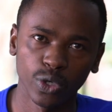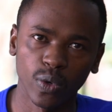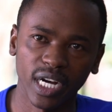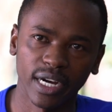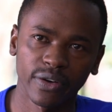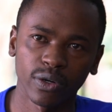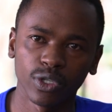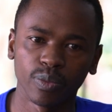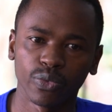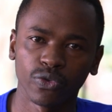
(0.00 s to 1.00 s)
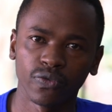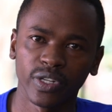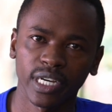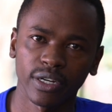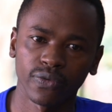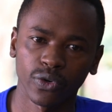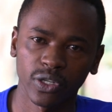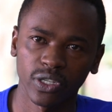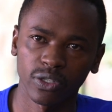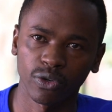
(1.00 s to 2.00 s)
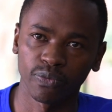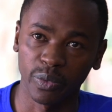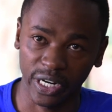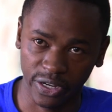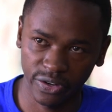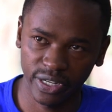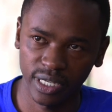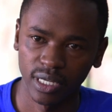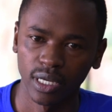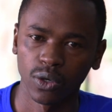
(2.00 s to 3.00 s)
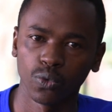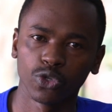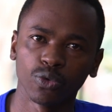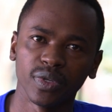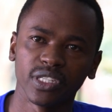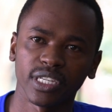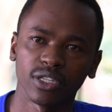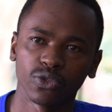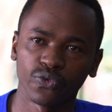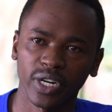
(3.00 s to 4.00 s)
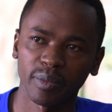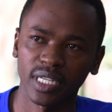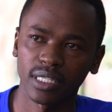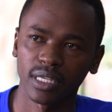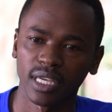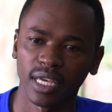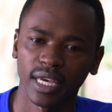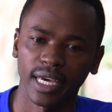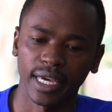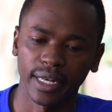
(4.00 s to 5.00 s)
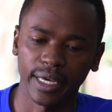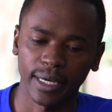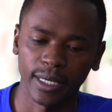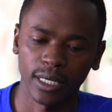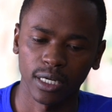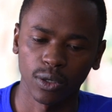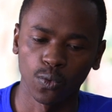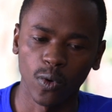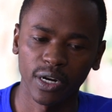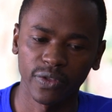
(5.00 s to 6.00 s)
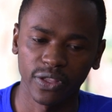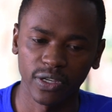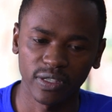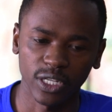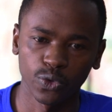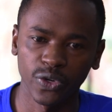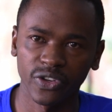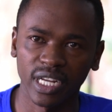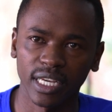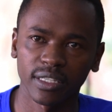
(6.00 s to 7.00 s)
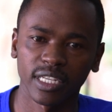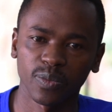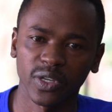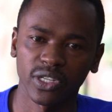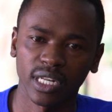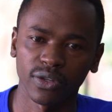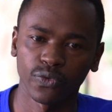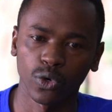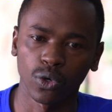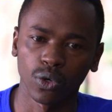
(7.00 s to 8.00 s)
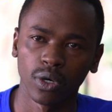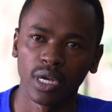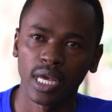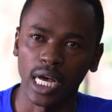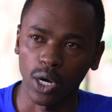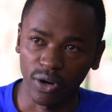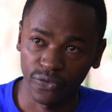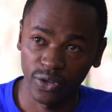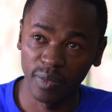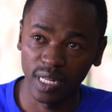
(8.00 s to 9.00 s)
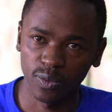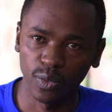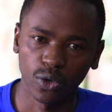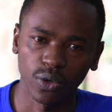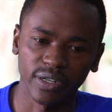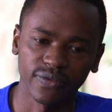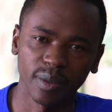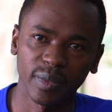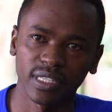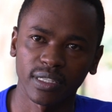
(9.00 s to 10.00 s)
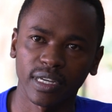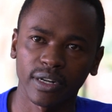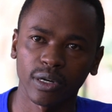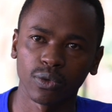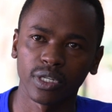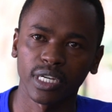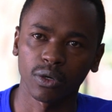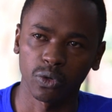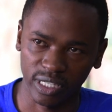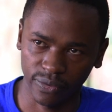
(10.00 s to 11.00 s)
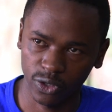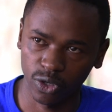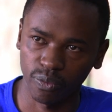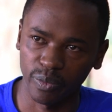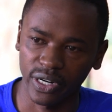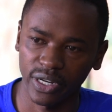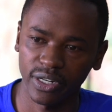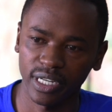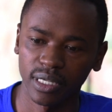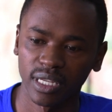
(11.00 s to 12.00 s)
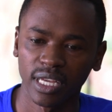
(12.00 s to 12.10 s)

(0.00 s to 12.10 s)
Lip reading: doing work around improved forages of brachyria, which we've been taking to farmers. And one of the things that we realized, especially for our female smallholder farmers, is around conservation of brachyria.